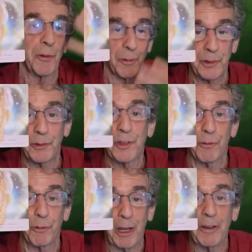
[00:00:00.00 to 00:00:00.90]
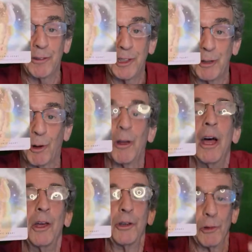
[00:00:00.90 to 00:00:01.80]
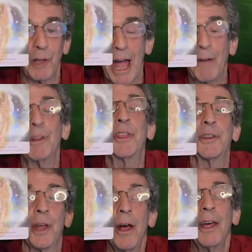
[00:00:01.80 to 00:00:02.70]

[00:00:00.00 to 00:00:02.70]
We'll do some frequency work to align with this